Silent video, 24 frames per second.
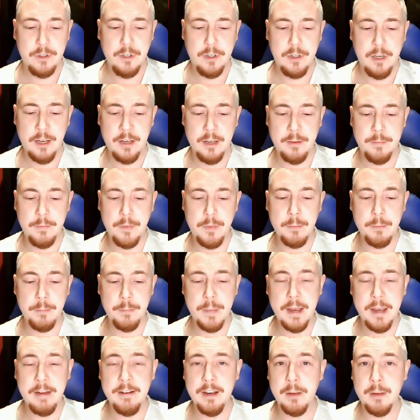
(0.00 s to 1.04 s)
Um, and
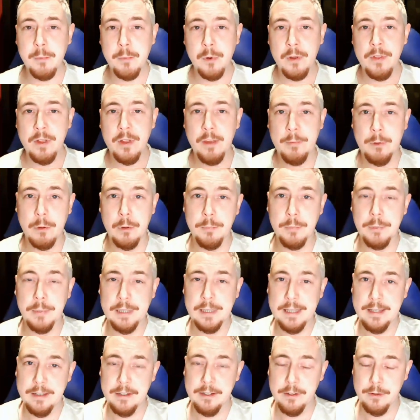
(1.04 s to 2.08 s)
bearing in mind that I'm
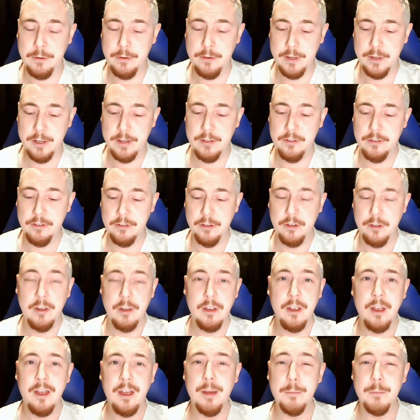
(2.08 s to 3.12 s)
completely new to this,
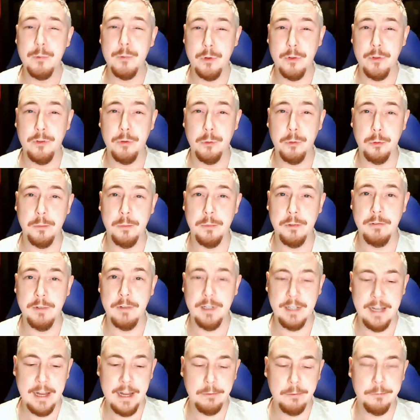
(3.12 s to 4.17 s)
I'm sure this is all going to be
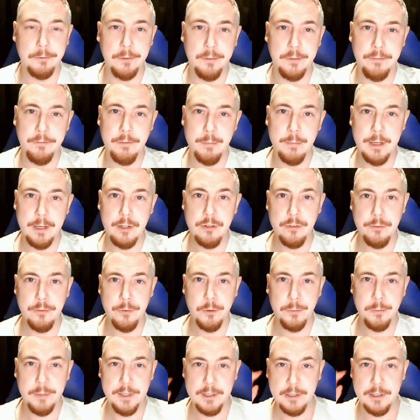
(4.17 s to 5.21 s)
really helpful information
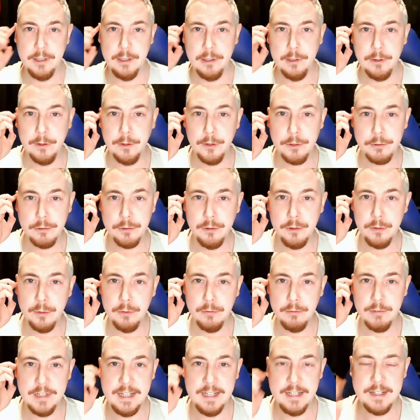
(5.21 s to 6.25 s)
for me to look through
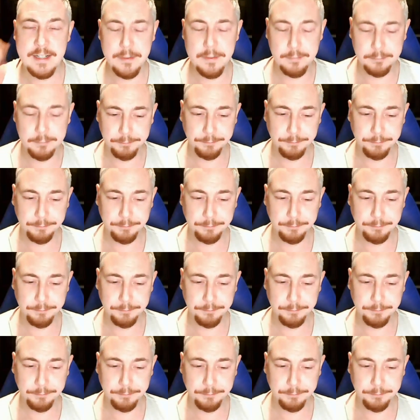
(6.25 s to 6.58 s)
and read.